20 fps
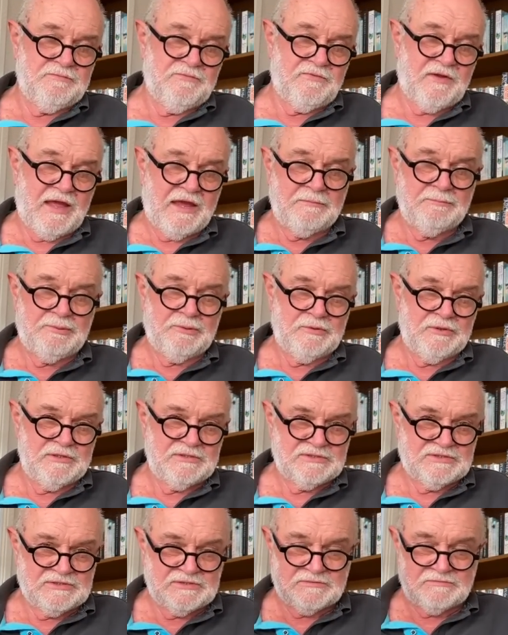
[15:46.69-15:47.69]
fang
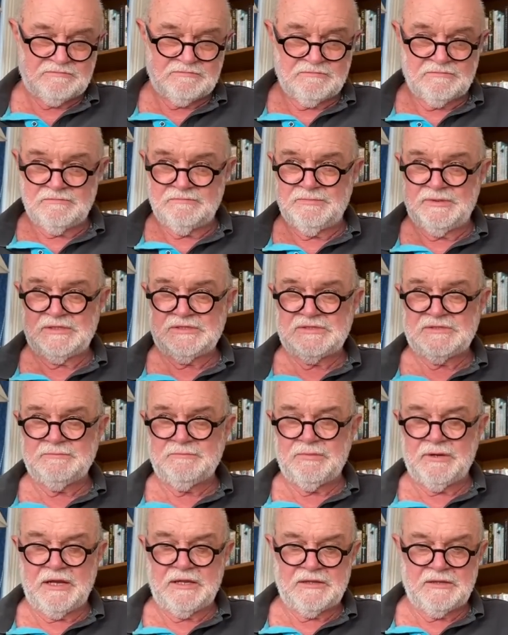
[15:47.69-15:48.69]
points and bits
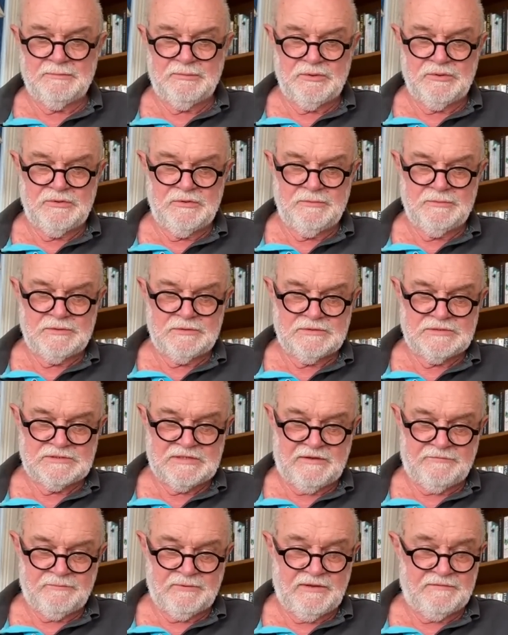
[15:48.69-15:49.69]
and break the boom and stuff.